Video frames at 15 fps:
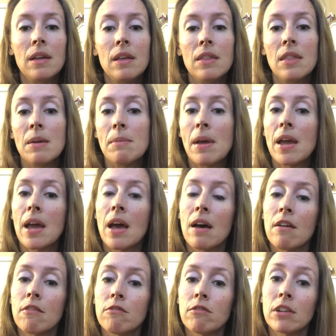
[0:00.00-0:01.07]
They may
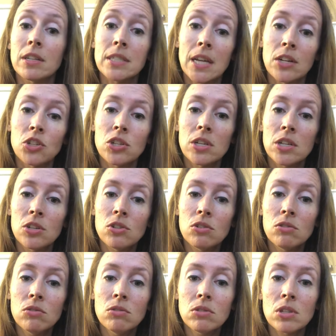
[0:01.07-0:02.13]
have attention
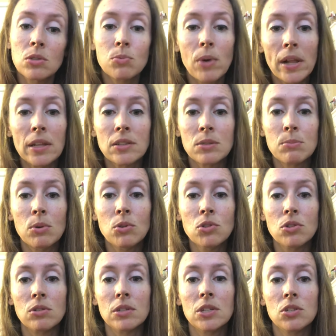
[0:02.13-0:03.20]
issues as well as
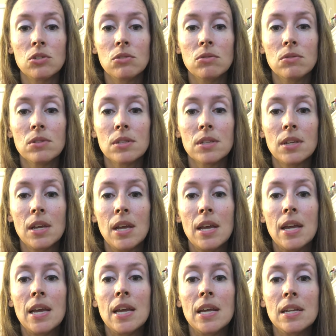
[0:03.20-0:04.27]
emotional issues.
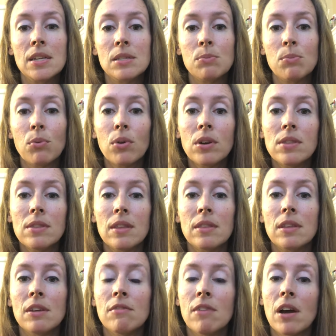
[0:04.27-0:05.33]
It is important that
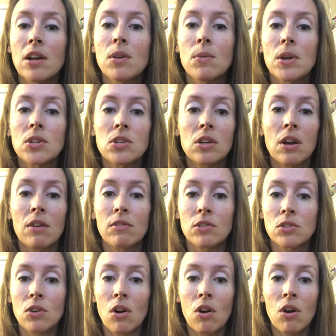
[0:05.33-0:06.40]
the evaluation
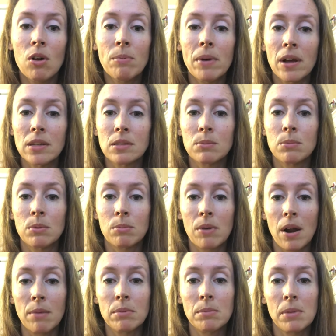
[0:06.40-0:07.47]
covers all possible
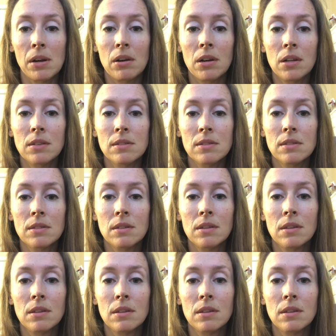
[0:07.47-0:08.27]
problem areas.